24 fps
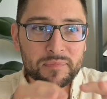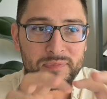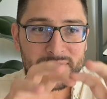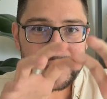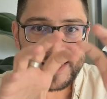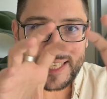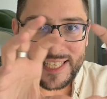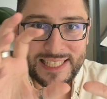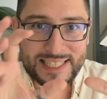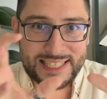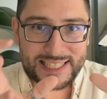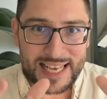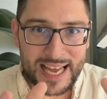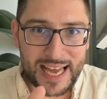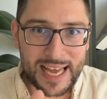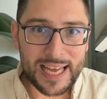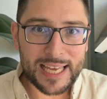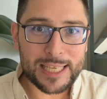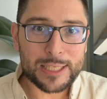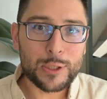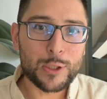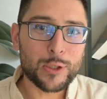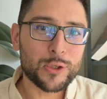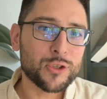
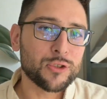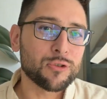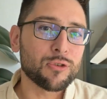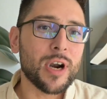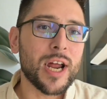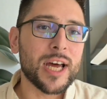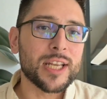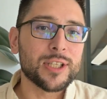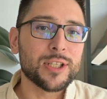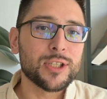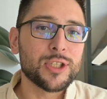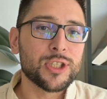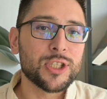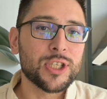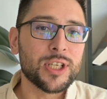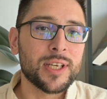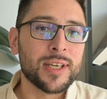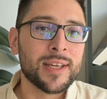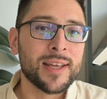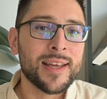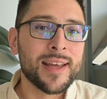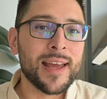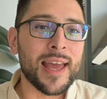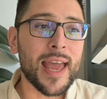design your
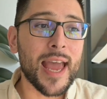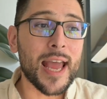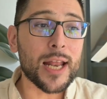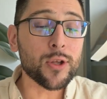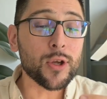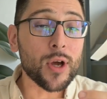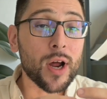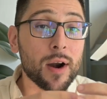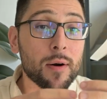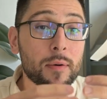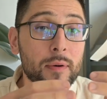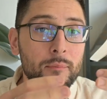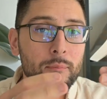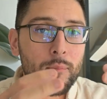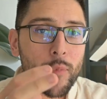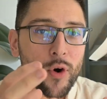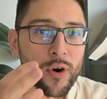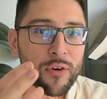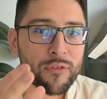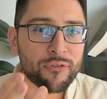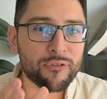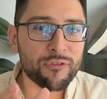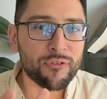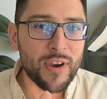strategy, and you are
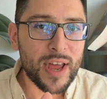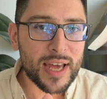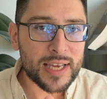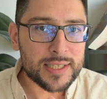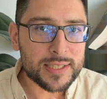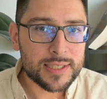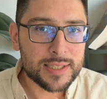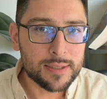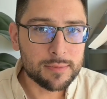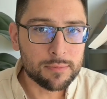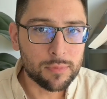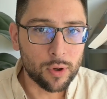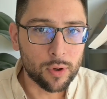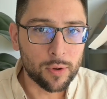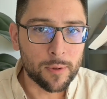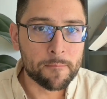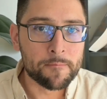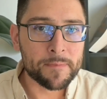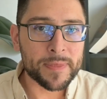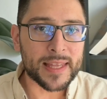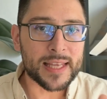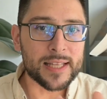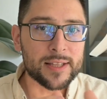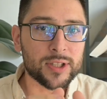more
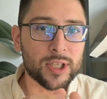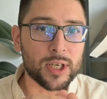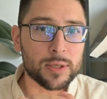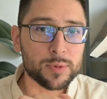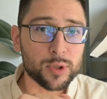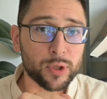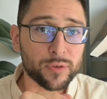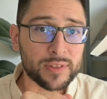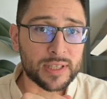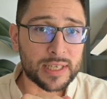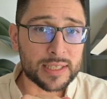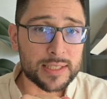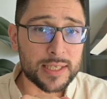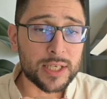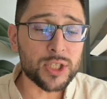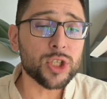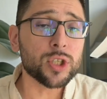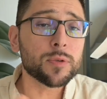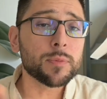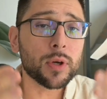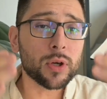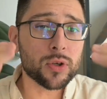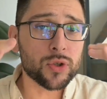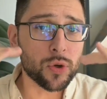flexible in terms of
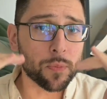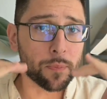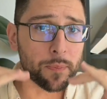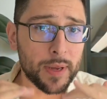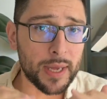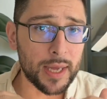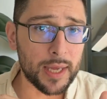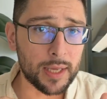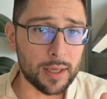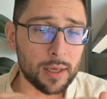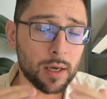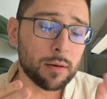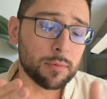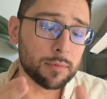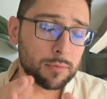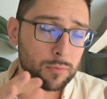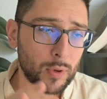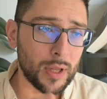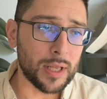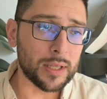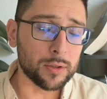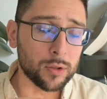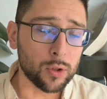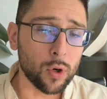taxation, because you pay,
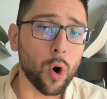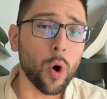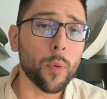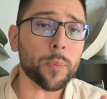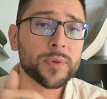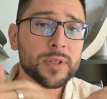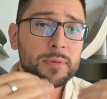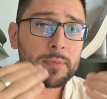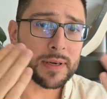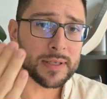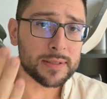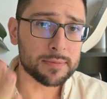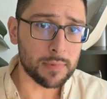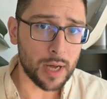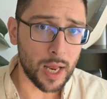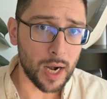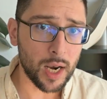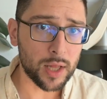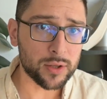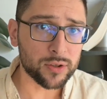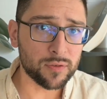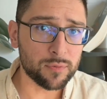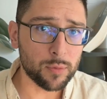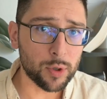well, you optimize a
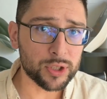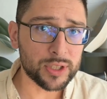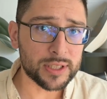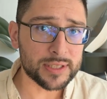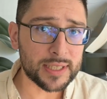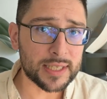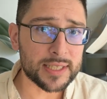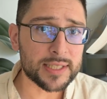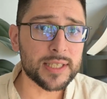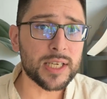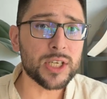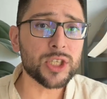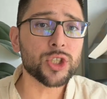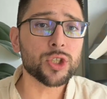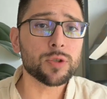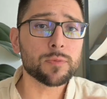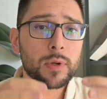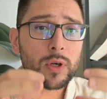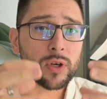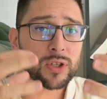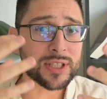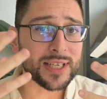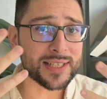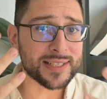lot more the taxation,
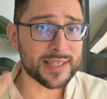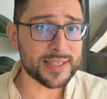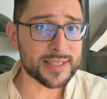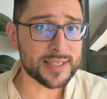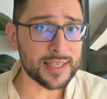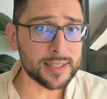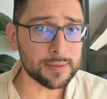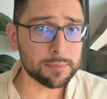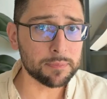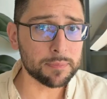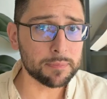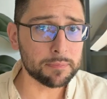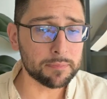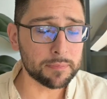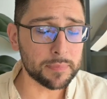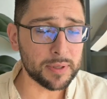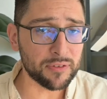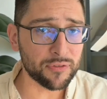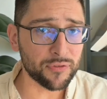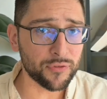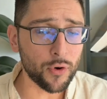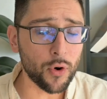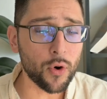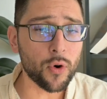because as I said
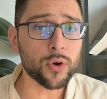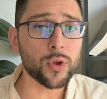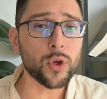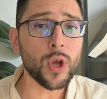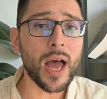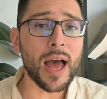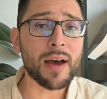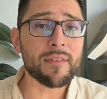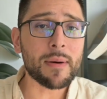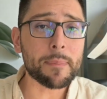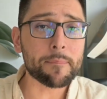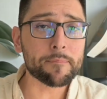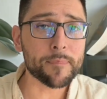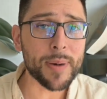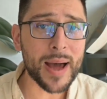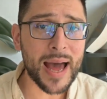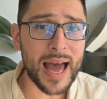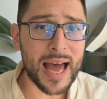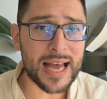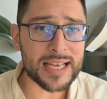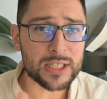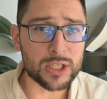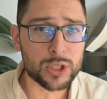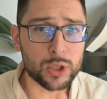before, you have a
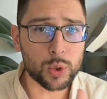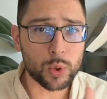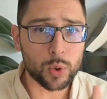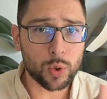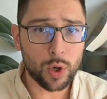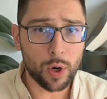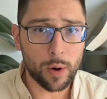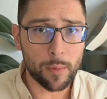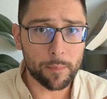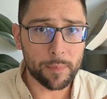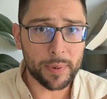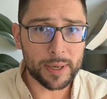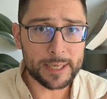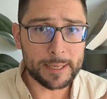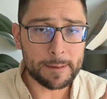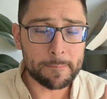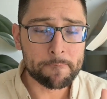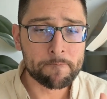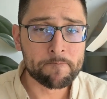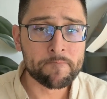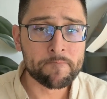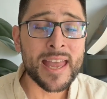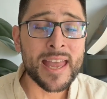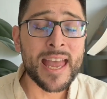pass-through company.
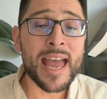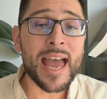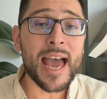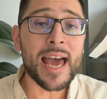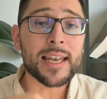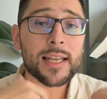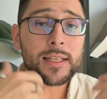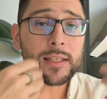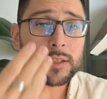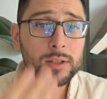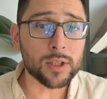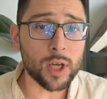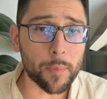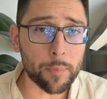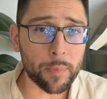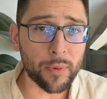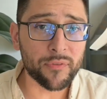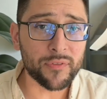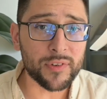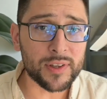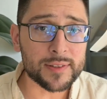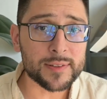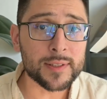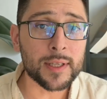And at the top
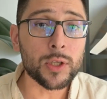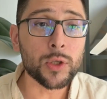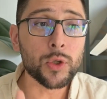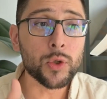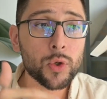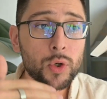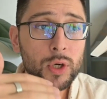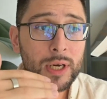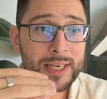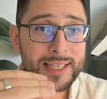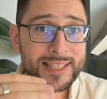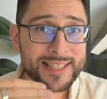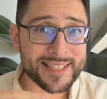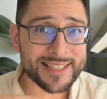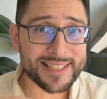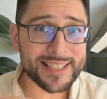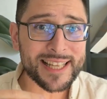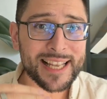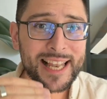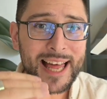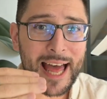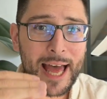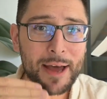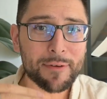of it, you can
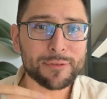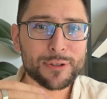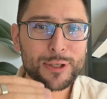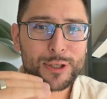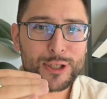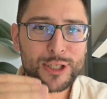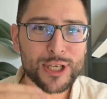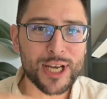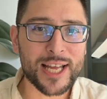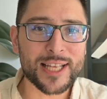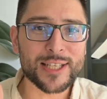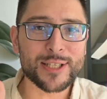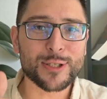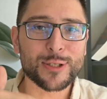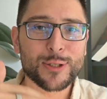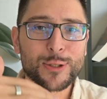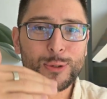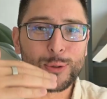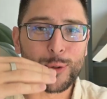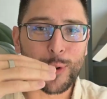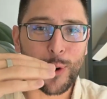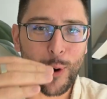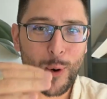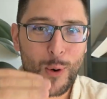still have the chance
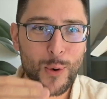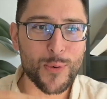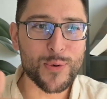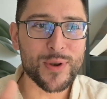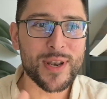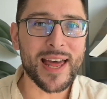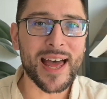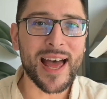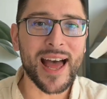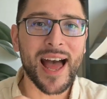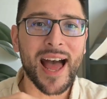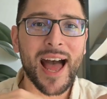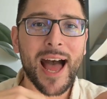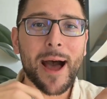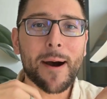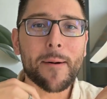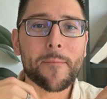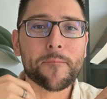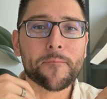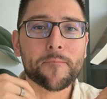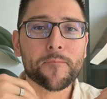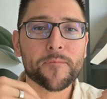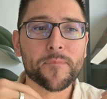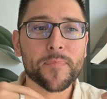to own
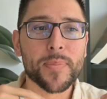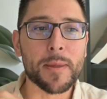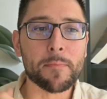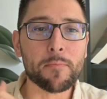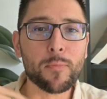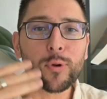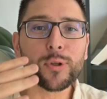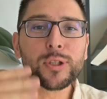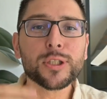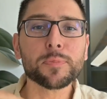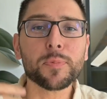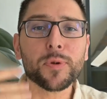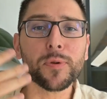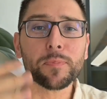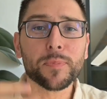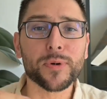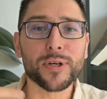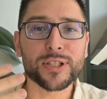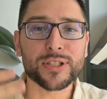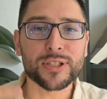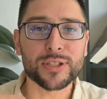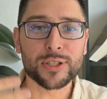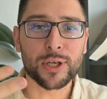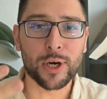a multiple
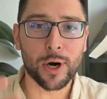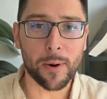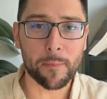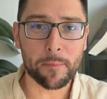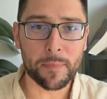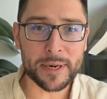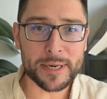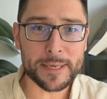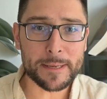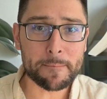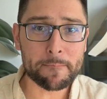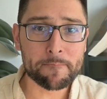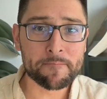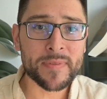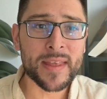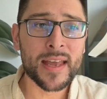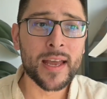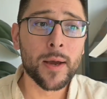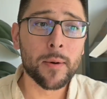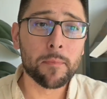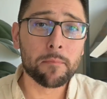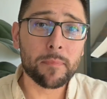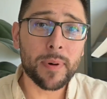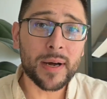person company,
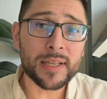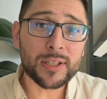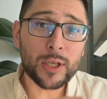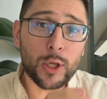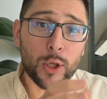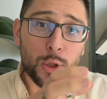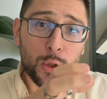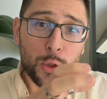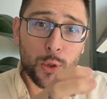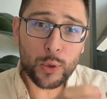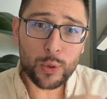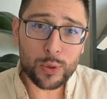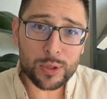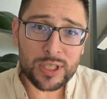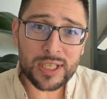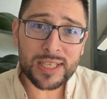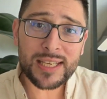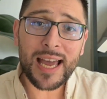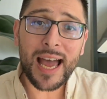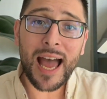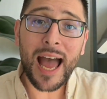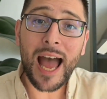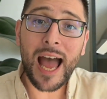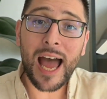but
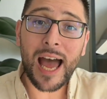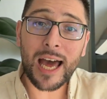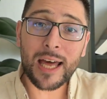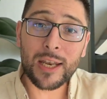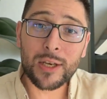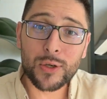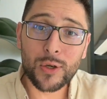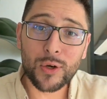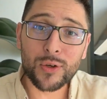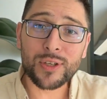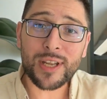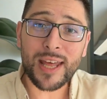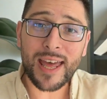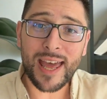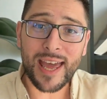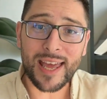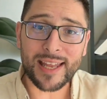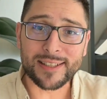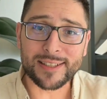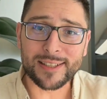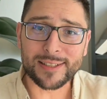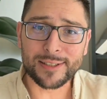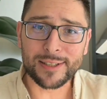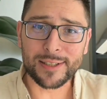using a
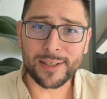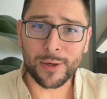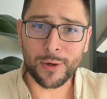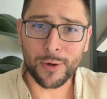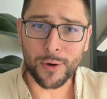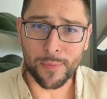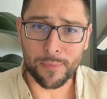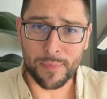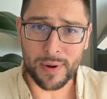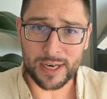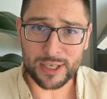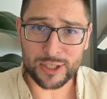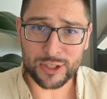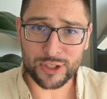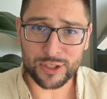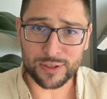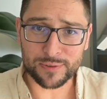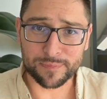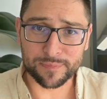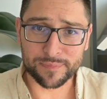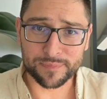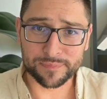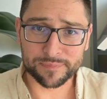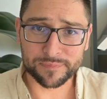non-entity commercial,
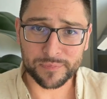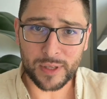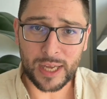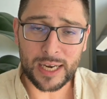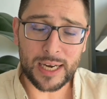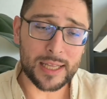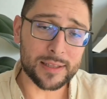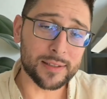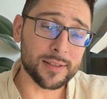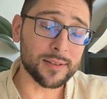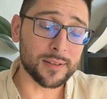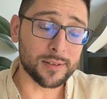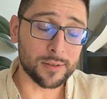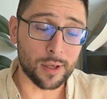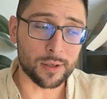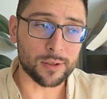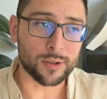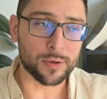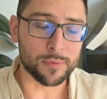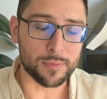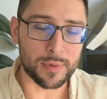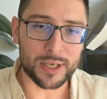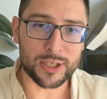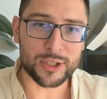an entity
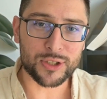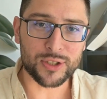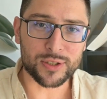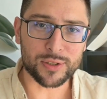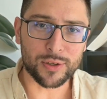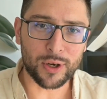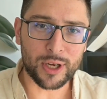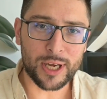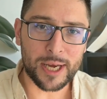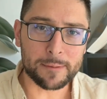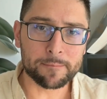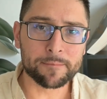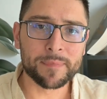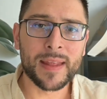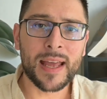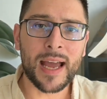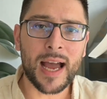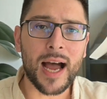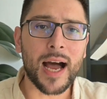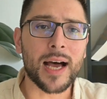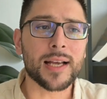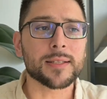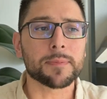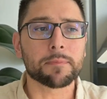non-commercial, okay,
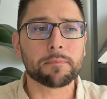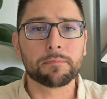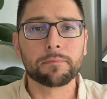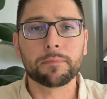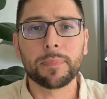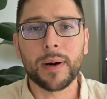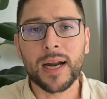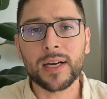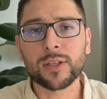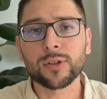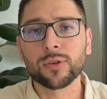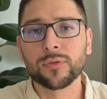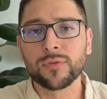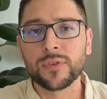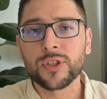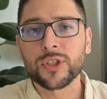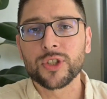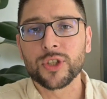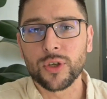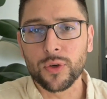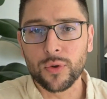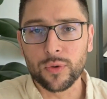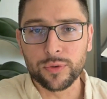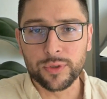as part of a
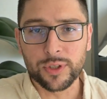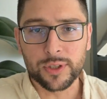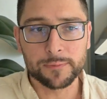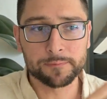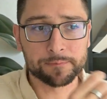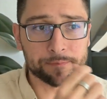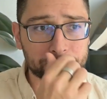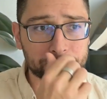shareholder.